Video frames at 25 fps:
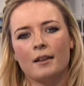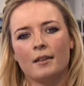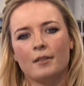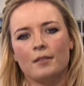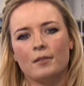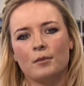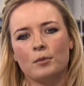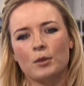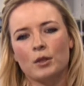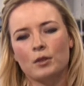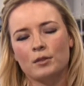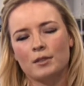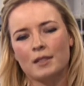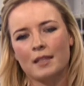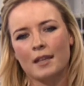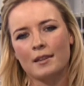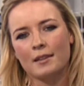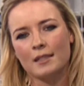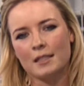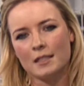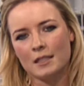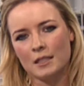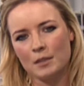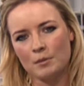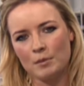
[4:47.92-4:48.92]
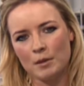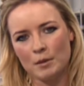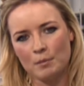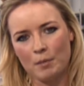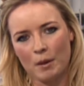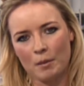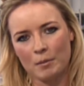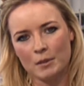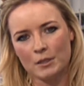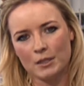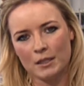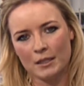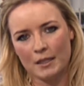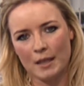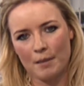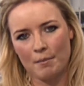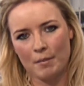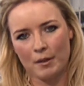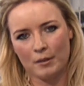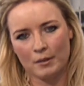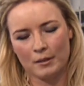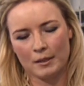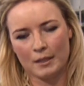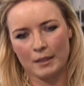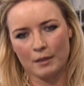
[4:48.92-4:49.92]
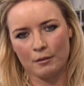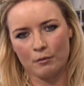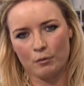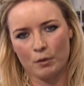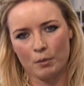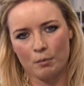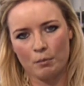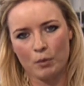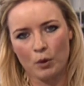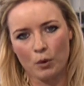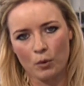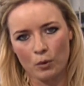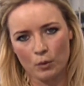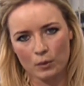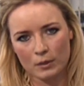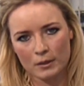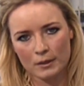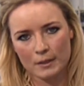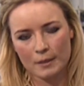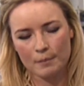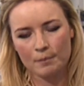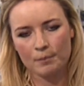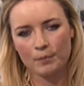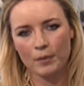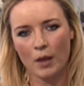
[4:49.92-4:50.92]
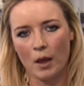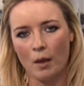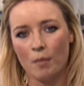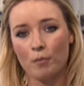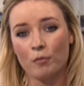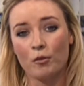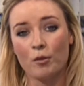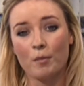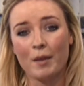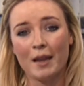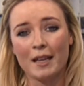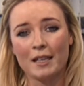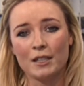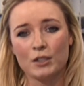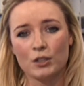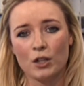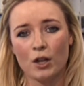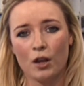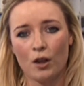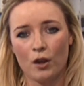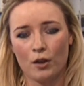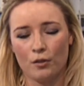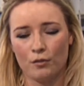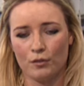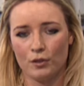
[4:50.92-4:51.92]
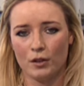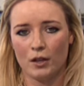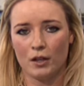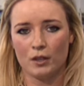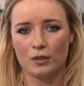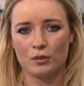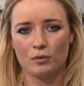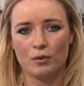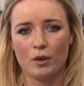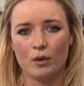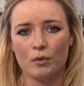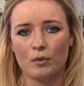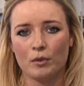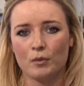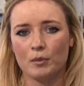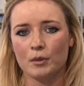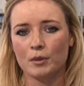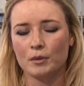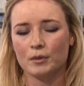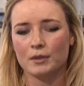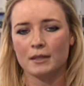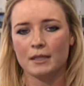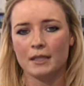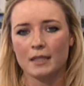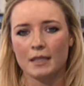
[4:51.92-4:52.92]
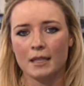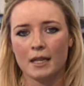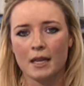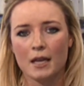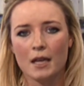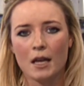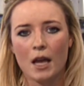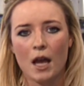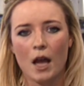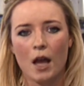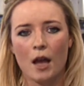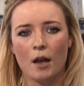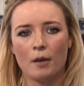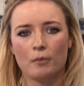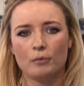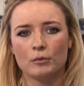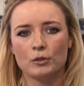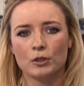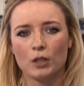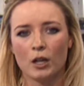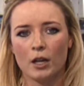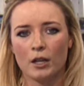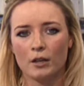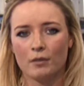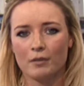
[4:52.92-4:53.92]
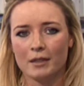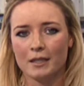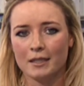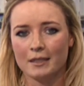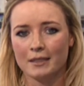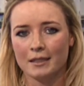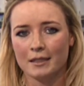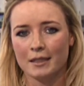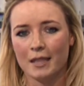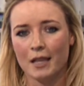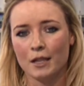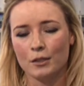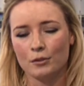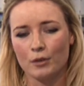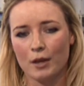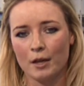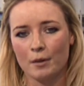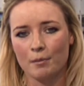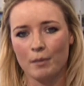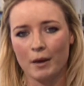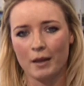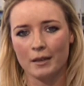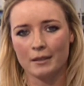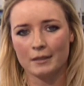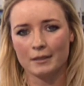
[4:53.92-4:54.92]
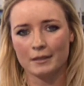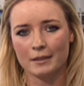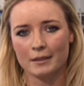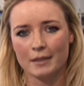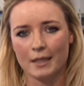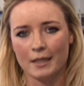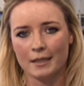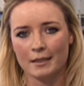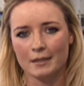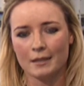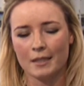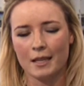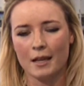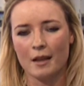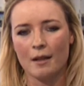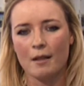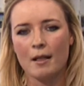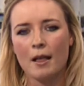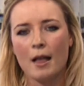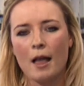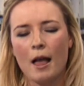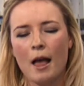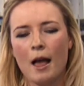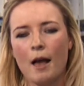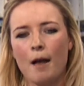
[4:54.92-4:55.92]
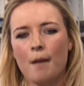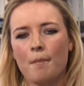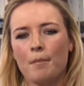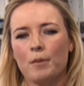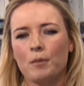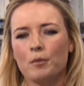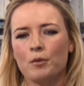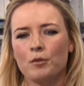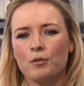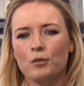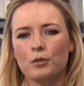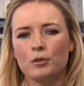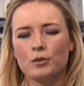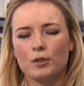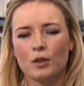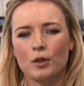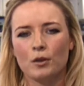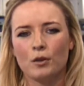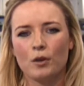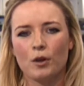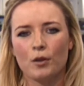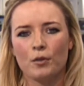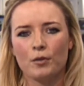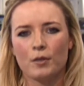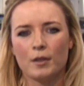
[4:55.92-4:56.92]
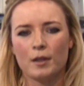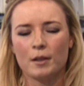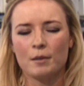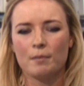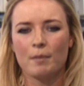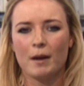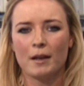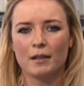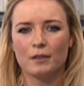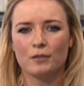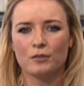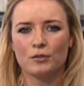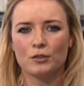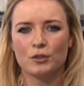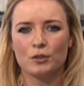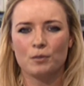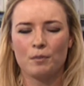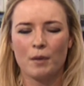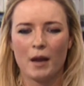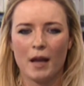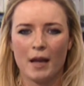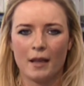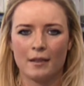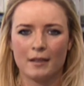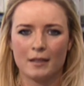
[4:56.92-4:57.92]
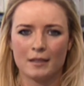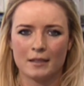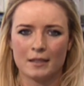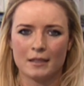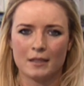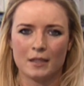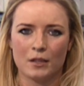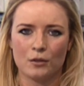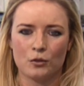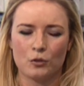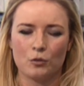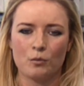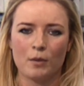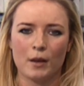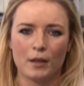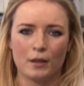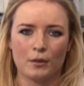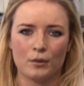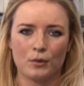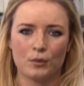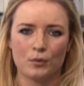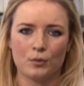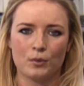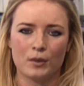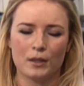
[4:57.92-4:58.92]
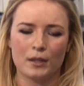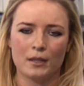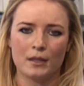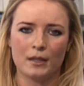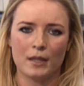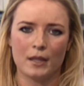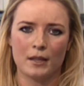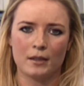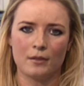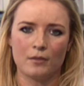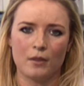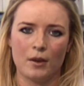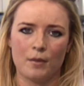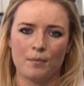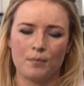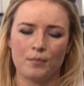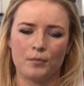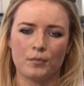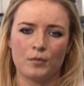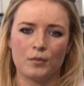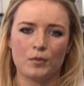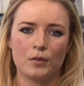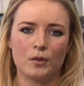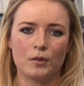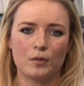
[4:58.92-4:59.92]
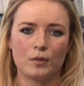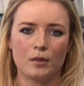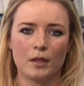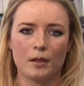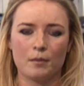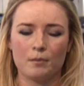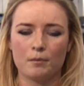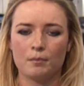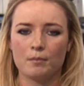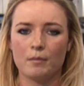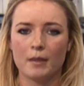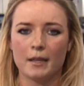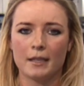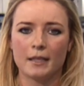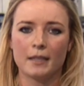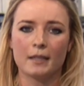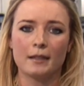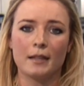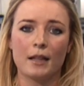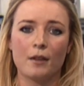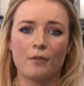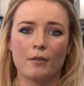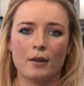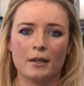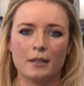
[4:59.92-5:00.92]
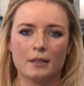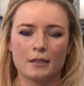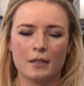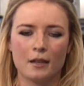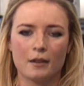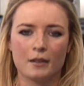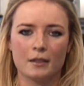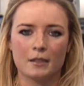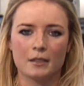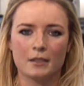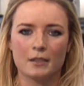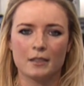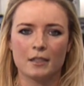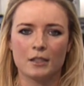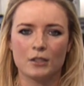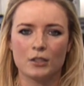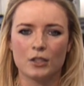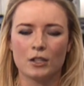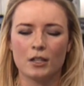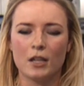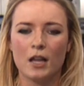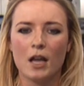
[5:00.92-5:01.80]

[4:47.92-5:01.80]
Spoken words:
We also get the ECB publishing their monthly report, From Asia overnight as well, we will see China releasing their trade balance data, and we've also got the Bank of Japan, that's the central bank of the week. They're making their rate target decision,